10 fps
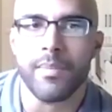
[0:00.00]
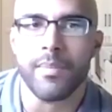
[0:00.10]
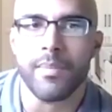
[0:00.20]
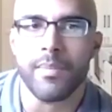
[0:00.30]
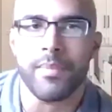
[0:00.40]

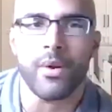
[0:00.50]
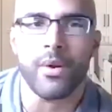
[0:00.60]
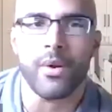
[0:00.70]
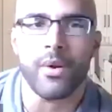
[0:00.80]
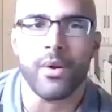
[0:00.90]
power of
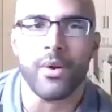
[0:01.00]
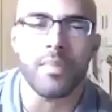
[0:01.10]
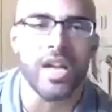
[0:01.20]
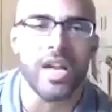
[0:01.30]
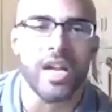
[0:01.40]
multiple people
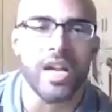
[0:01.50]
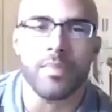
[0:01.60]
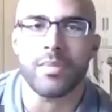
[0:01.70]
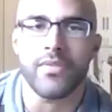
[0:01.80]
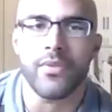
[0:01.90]
come behind the
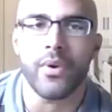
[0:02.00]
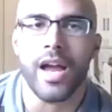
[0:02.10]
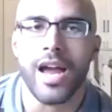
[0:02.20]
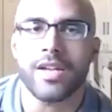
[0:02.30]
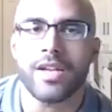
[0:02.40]
project
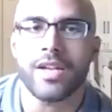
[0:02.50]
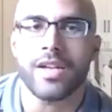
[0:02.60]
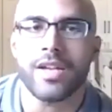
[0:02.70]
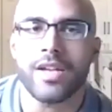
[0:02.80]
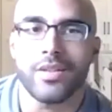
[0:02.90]
before
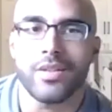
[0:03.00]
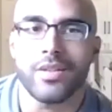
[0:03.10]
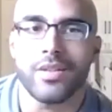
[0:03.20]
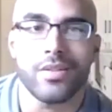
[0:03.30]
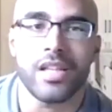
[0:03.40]
actually
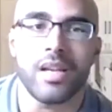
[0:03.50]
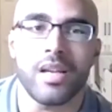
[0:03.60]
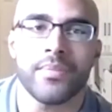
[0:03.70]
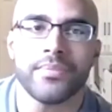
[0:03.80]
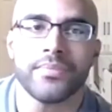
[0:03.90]
starting the
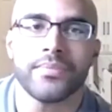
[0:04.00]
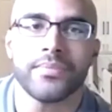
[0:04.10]
demolition.